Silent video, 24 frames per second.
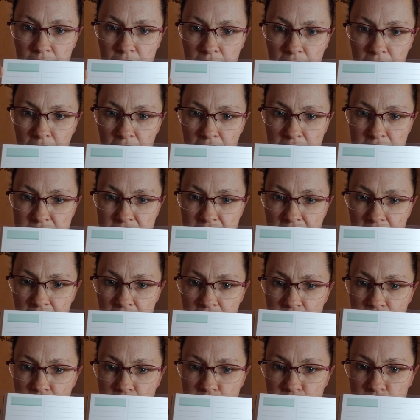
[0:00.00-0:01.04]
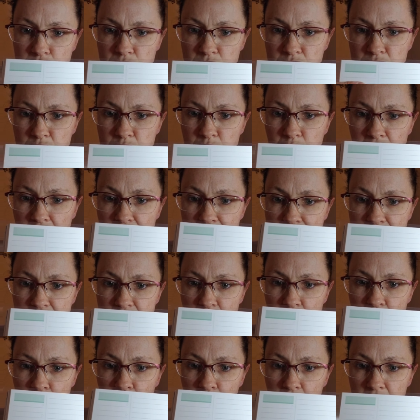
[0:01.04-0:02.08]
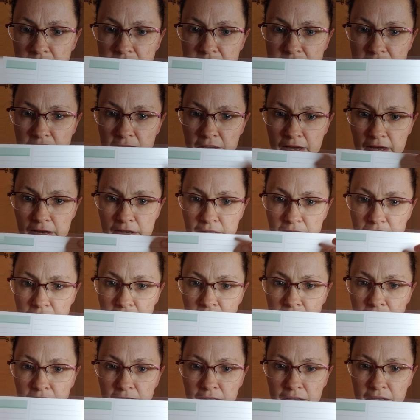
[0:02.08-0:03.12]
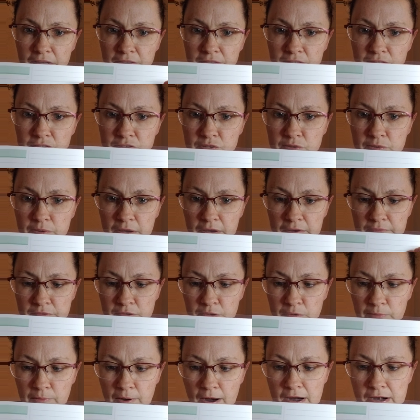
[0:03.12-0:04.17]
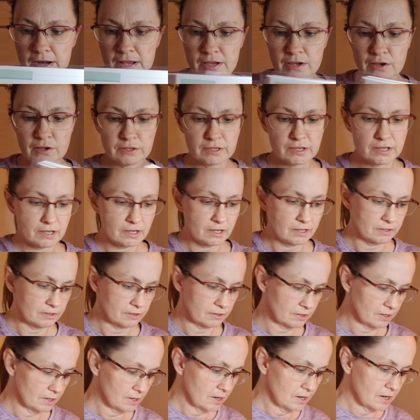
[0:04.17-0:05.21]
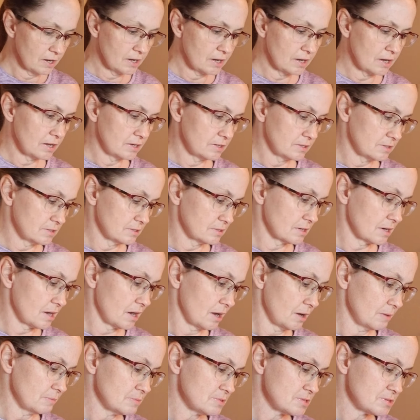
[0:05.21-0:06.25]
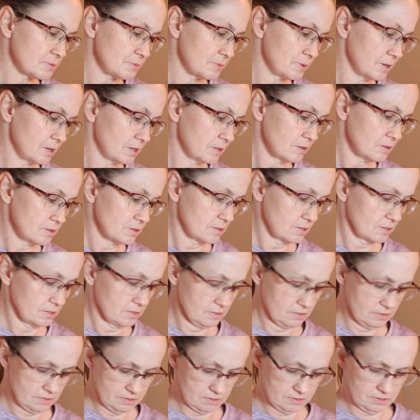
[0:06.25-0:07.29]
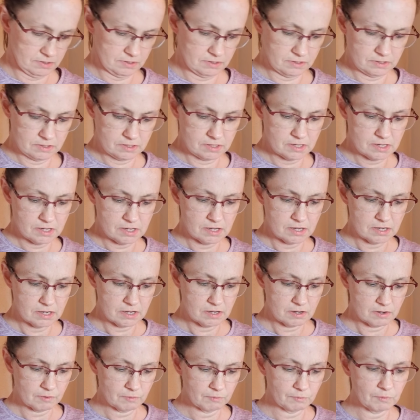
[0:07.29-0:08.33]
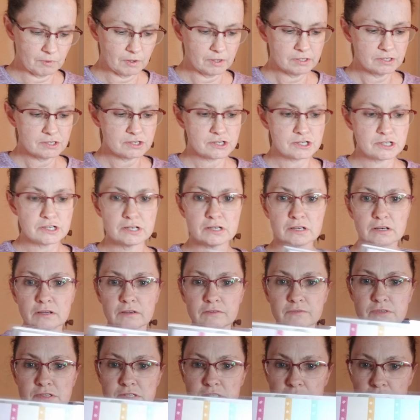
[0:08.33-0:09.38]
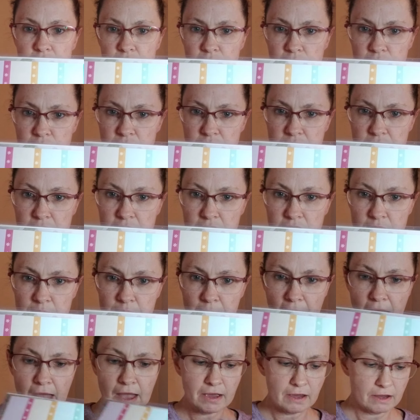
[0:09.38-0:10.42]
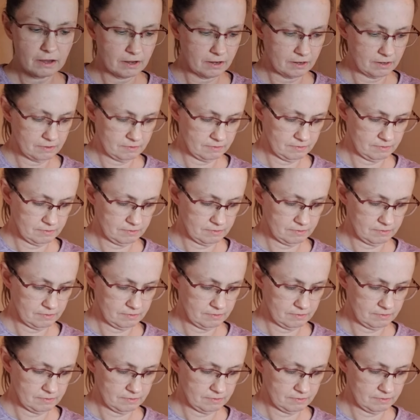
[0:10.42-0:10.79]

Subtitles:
has kind of the to-do list on one side, and then you have your writing on the other. It comes with the one sheet of stickers in the back.